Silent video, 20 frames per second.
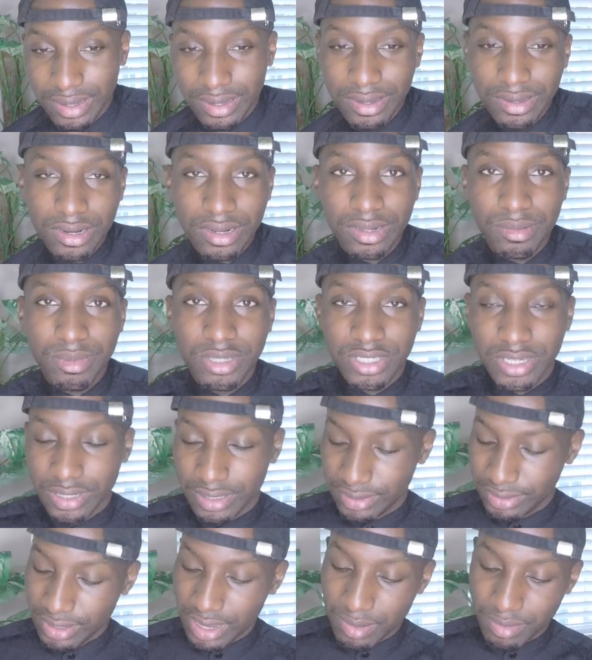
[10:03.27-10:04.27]
hold on, let me check
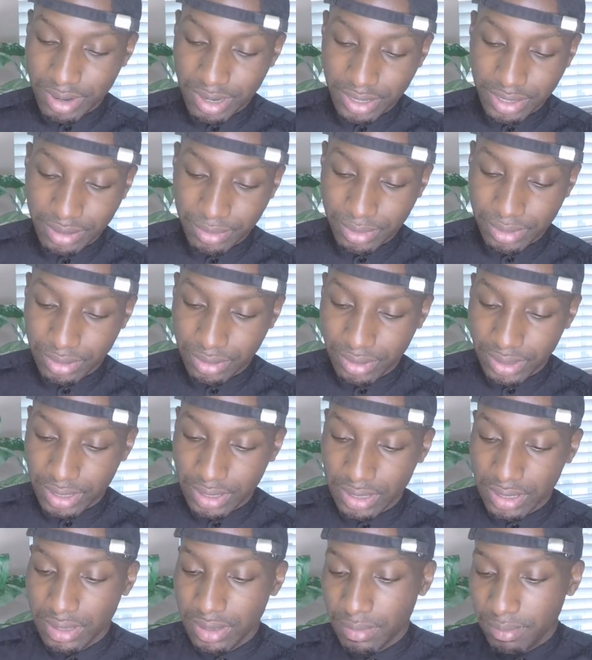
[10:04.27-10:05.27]
the stock market real quick.
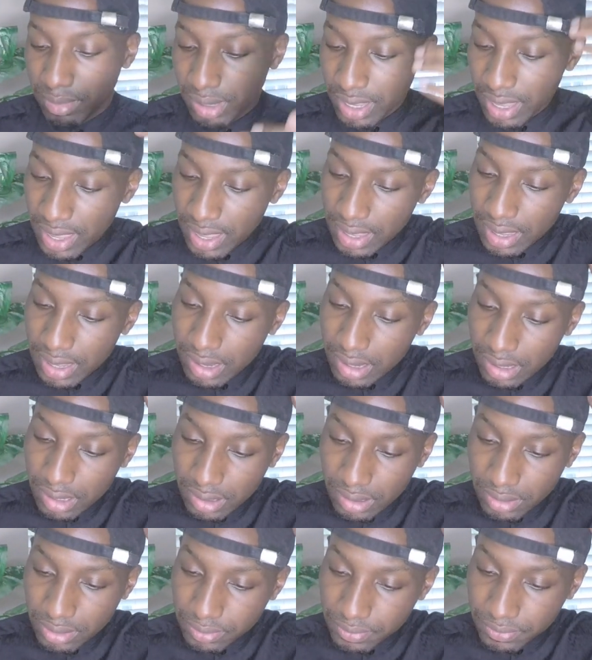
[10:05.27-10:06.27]
But yeah,
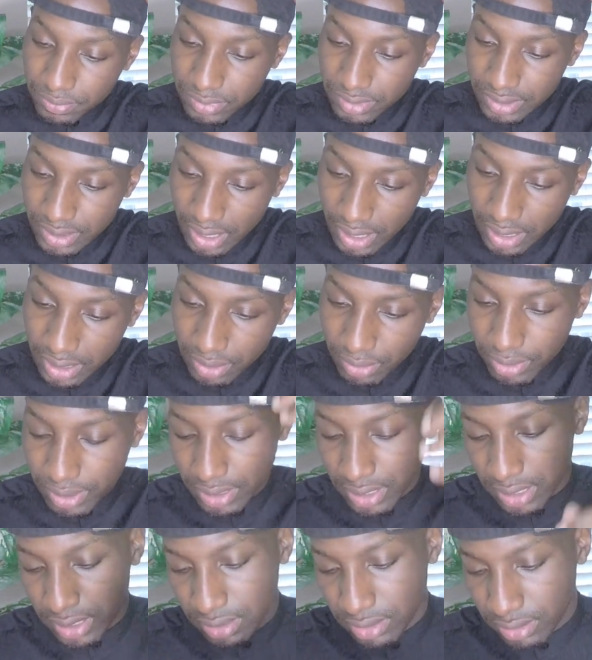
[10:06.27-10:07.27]
dang, it went
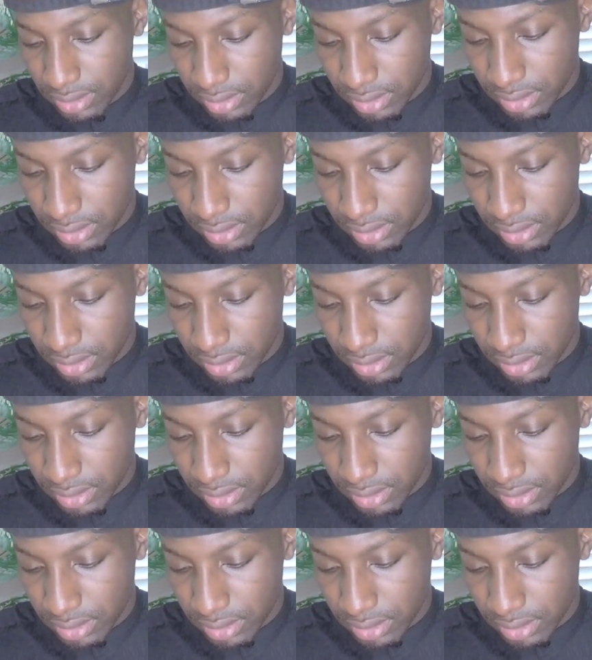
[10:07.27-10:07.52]
down.